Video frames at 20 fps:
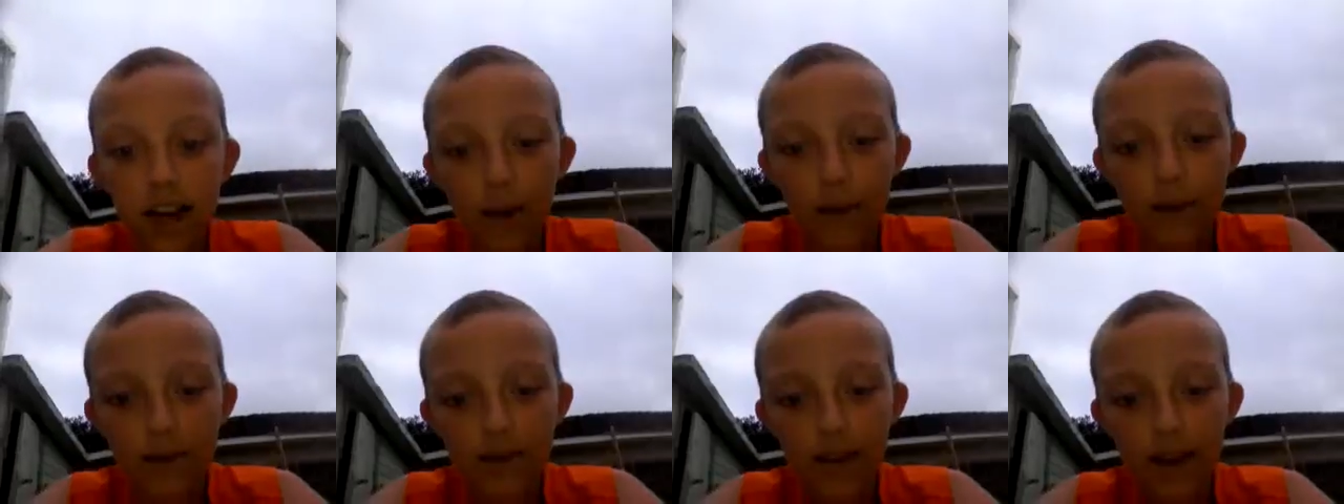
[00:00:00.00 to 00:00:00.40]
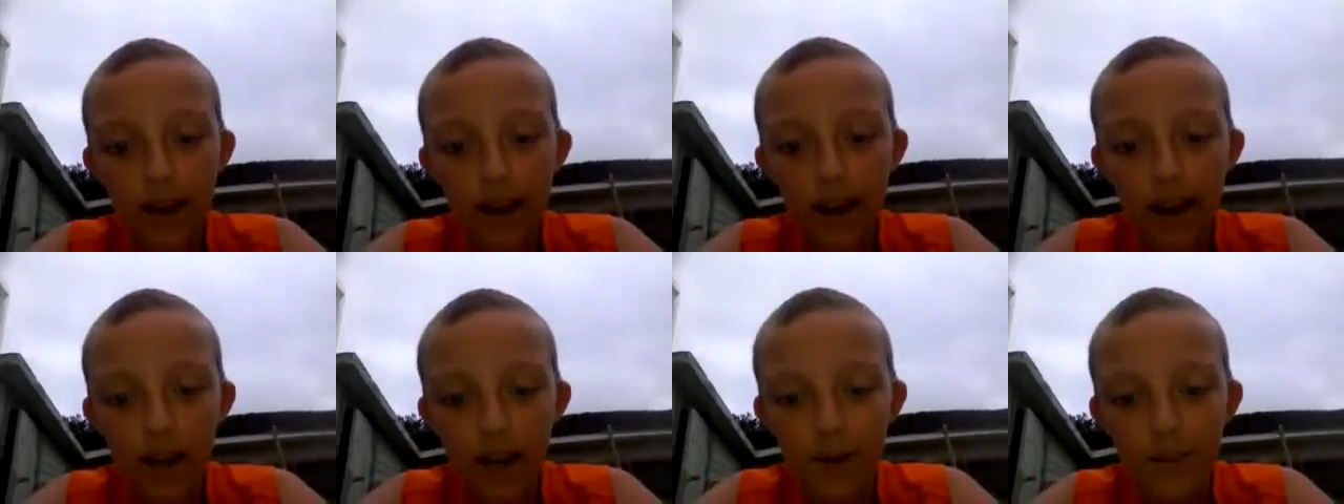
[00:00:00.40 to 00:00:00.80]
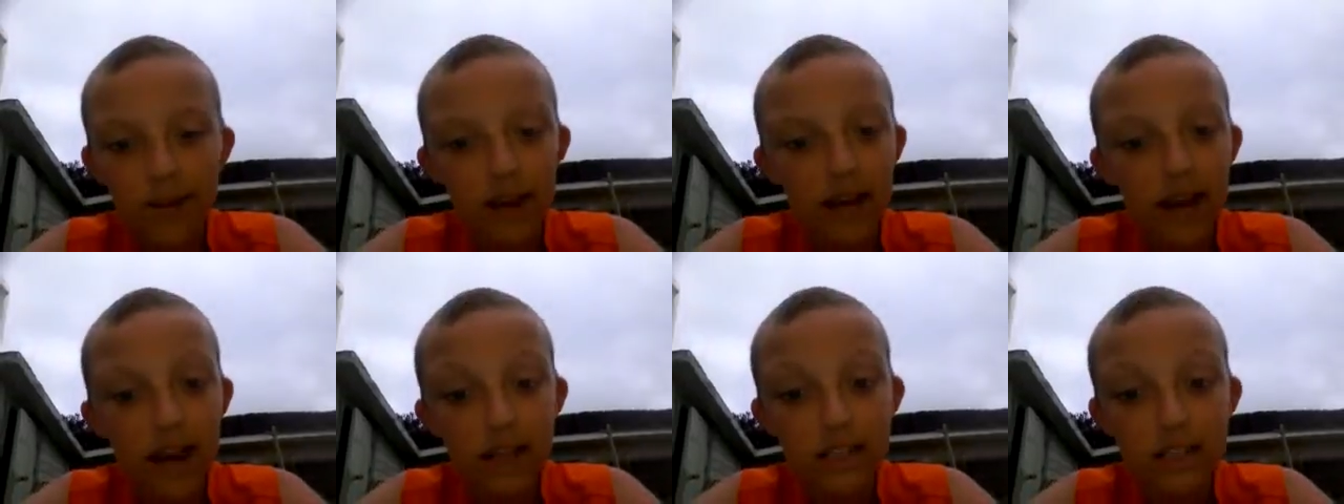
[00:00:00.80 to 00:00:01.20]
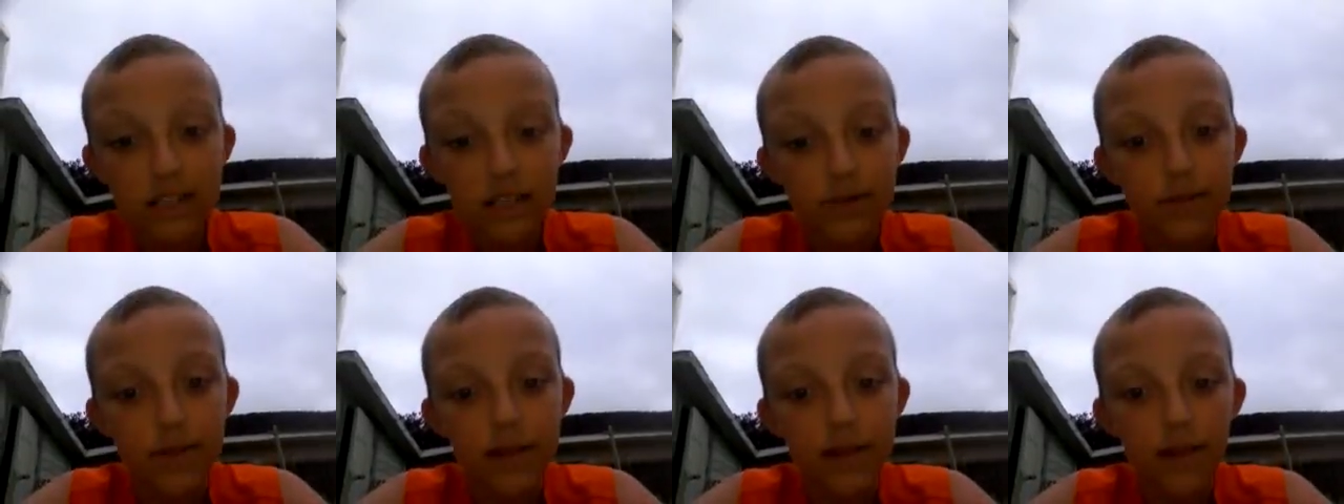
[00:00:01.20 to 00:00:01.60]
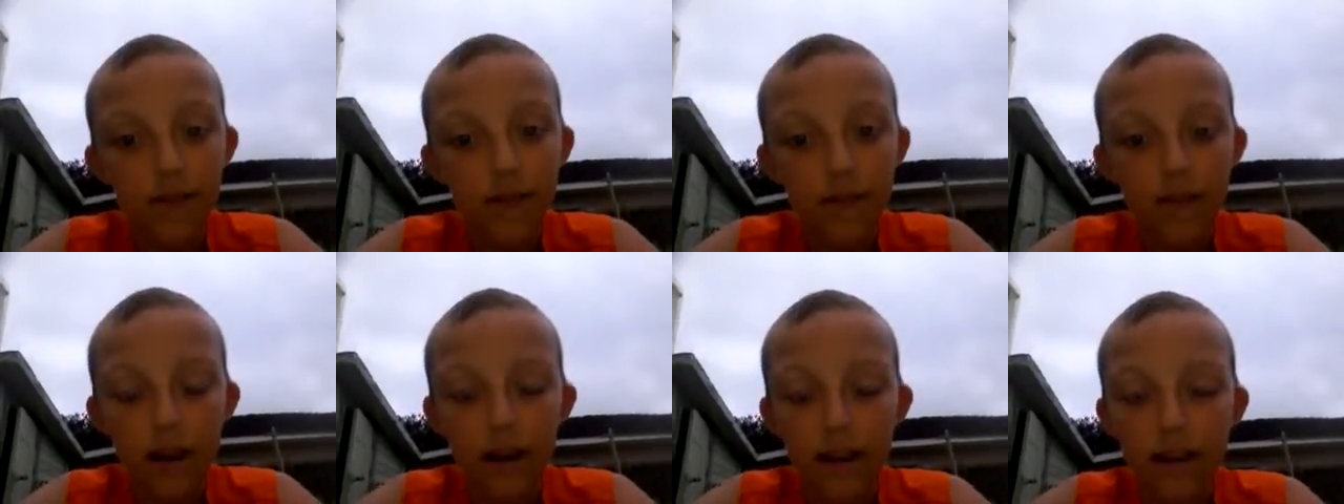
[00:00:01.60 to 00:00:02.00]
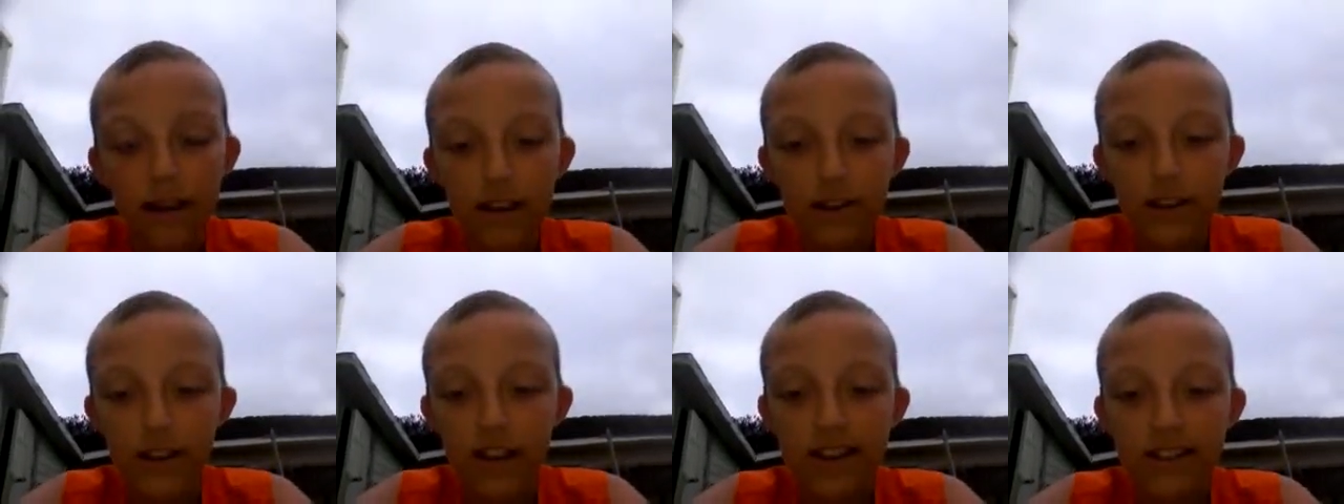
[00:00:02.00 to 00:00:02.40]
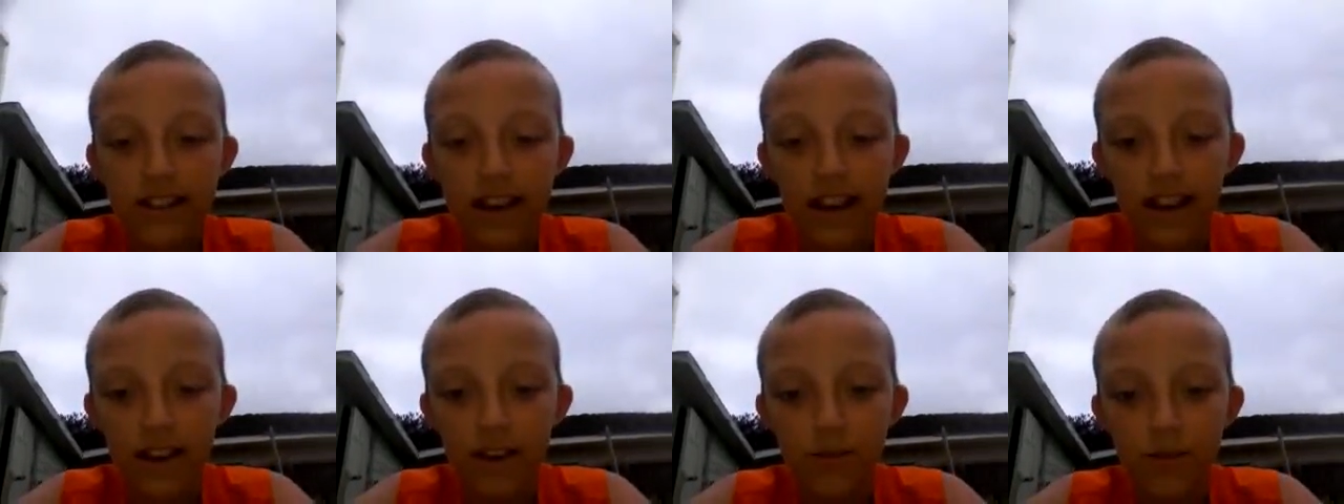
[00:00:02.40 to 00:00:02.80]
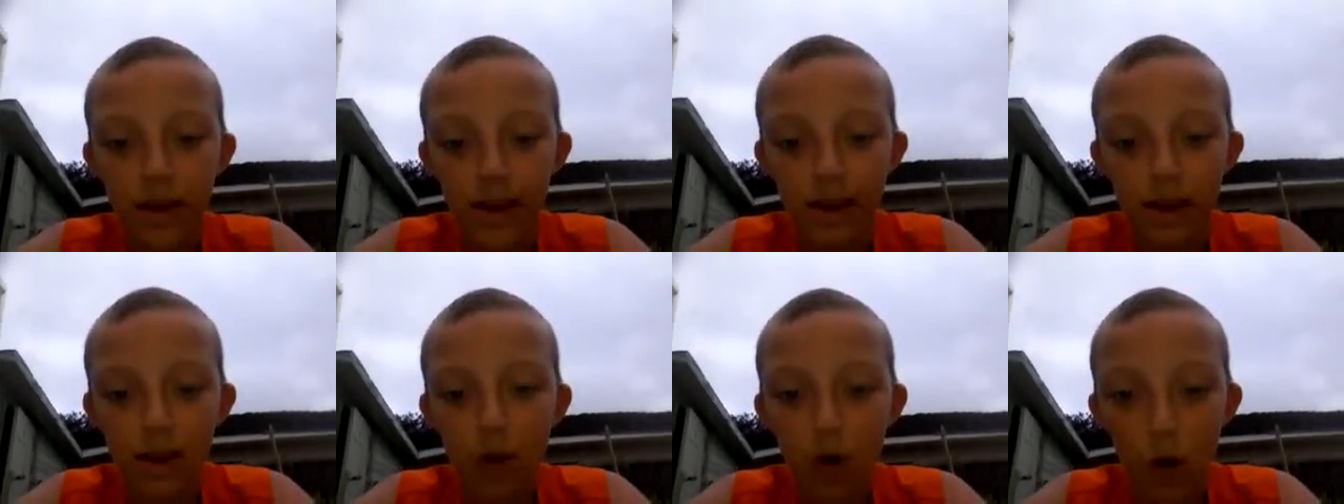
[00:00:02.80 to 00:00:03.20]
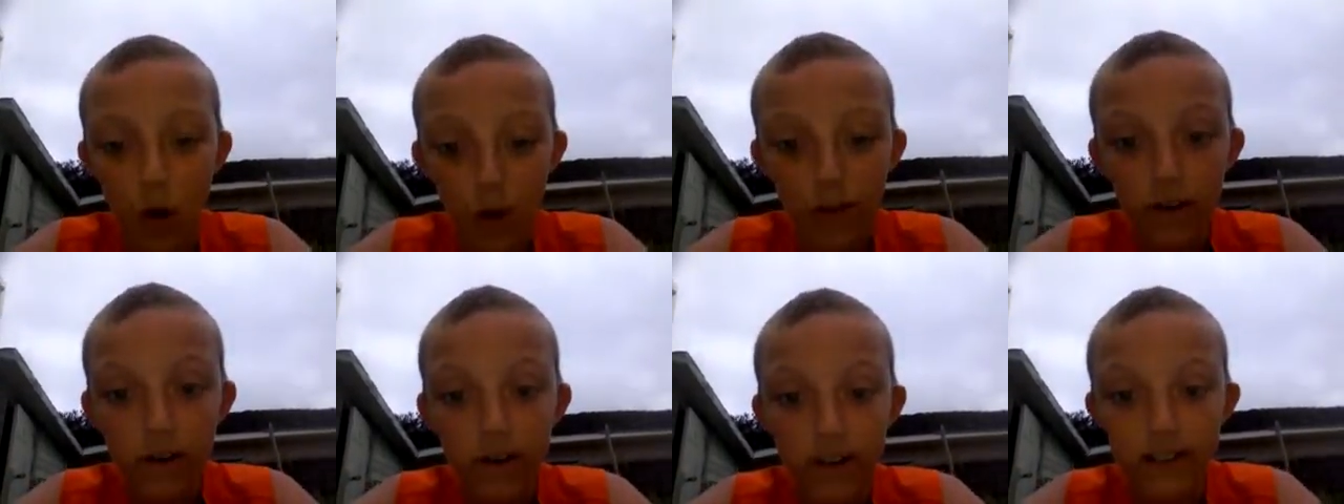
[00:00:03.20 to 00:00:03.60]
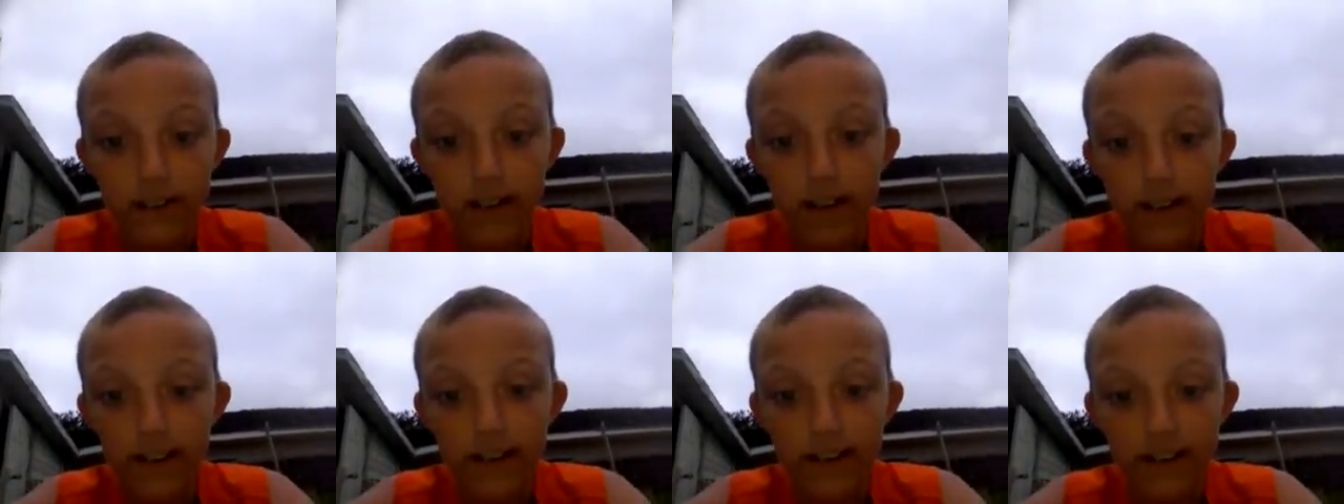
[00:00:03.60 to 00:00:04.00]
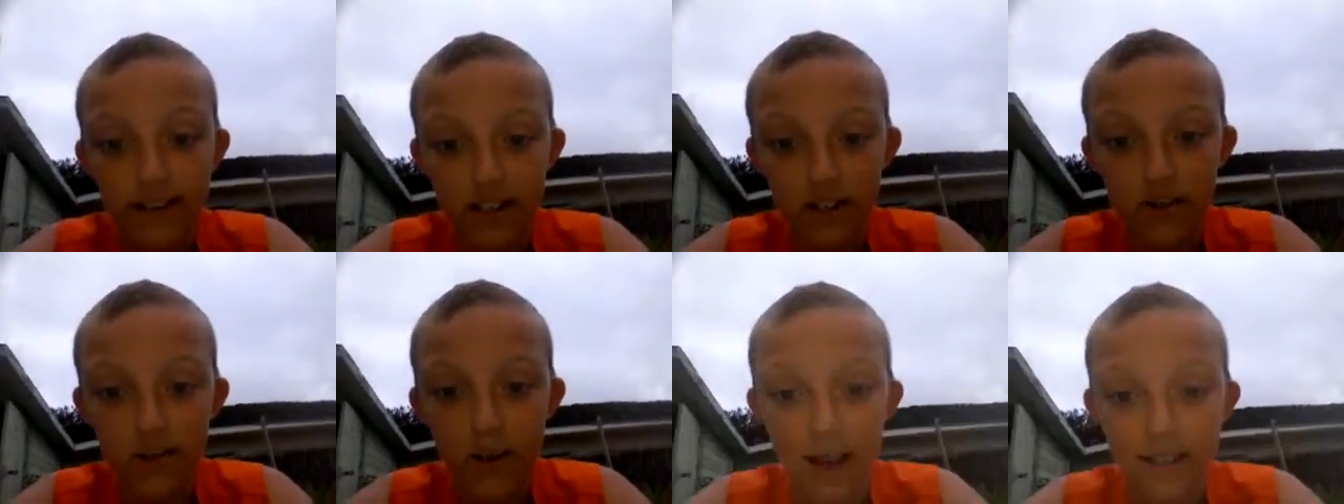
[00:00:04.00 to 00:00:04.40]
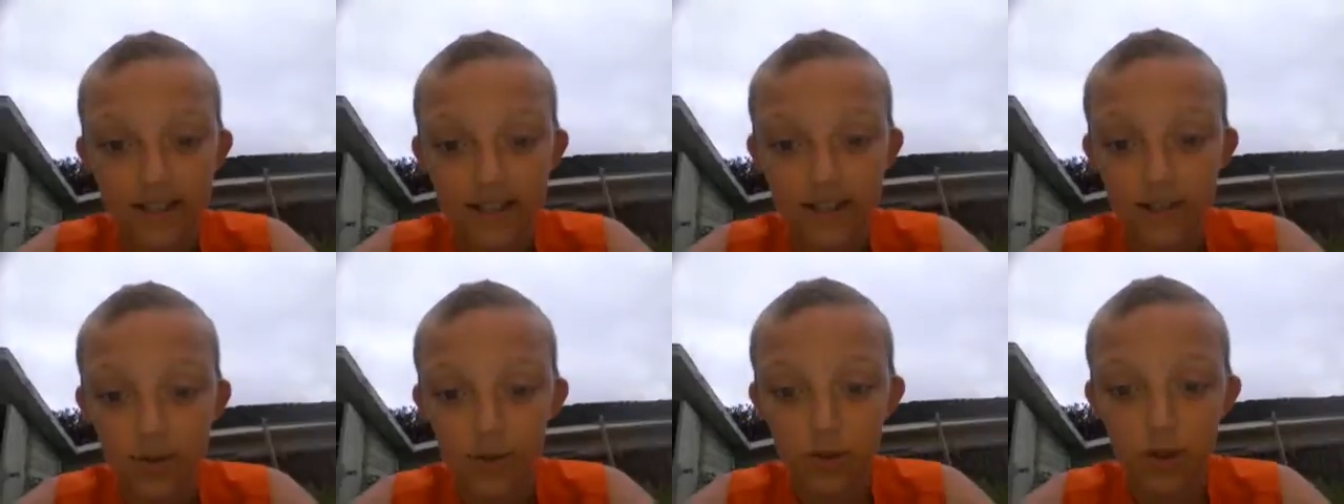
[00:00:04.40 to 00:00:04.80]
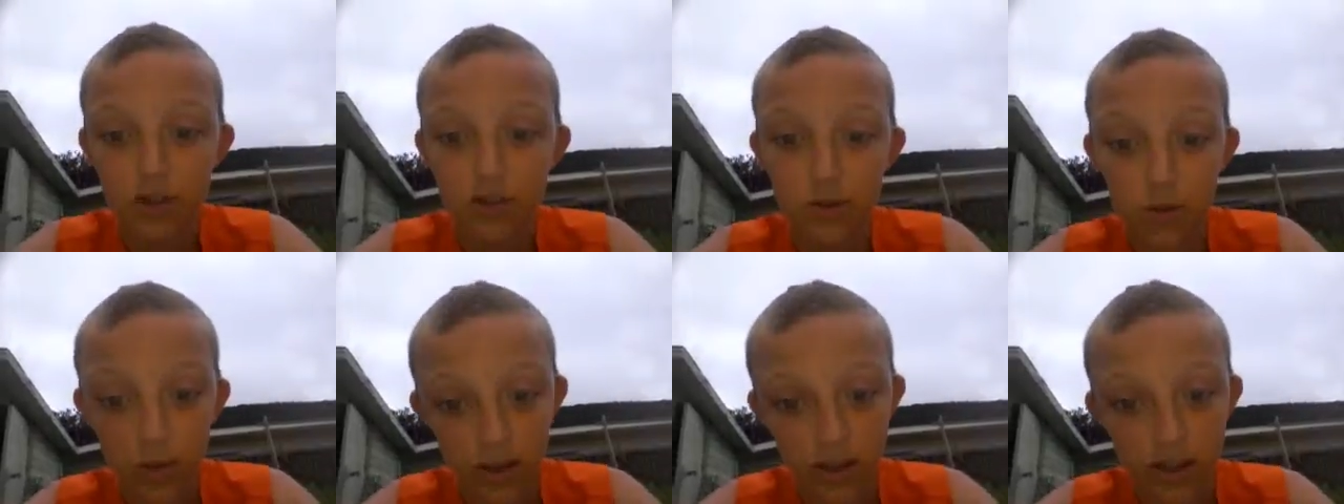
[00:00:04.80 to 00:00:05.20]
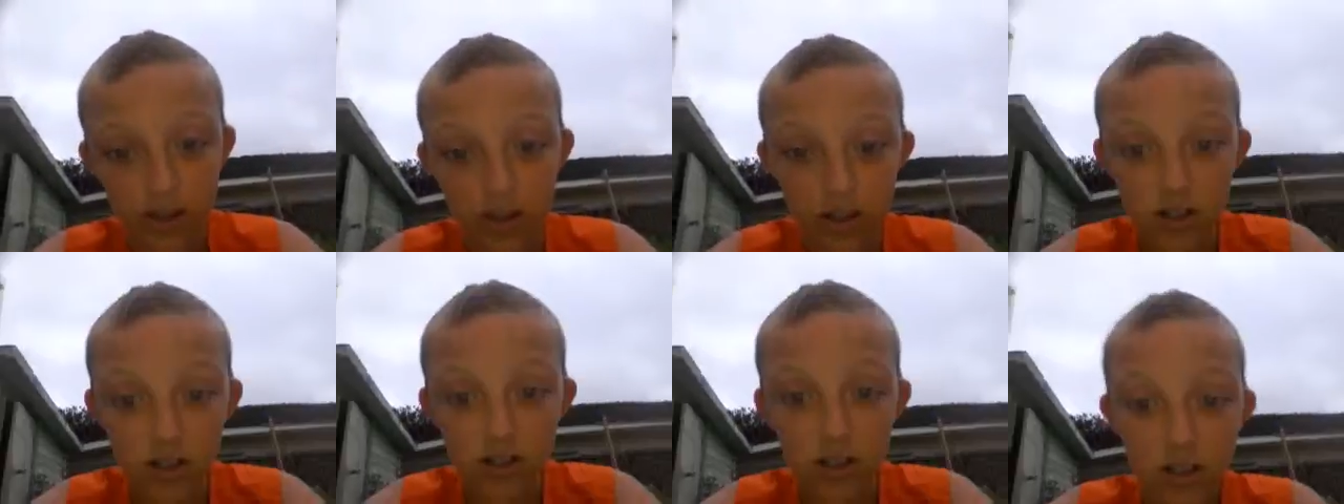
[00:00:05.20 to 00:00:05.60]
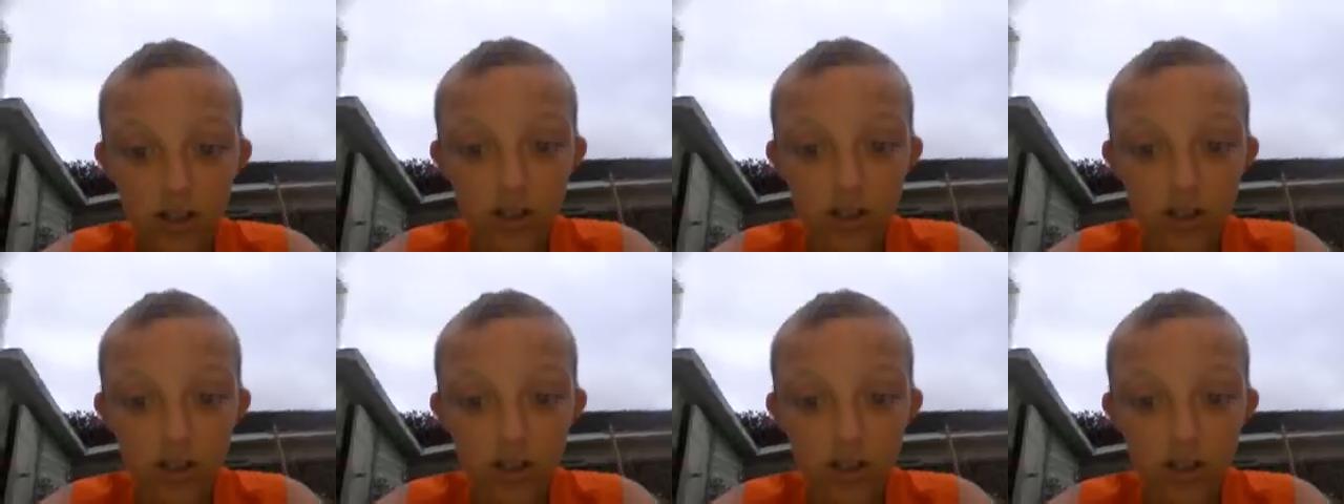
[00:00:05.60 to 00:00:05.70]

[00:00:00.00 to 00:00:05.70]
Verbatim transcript: I'm gonna, and I'm gonna ask him if he thinks I can make it over his head into the basket with a swish.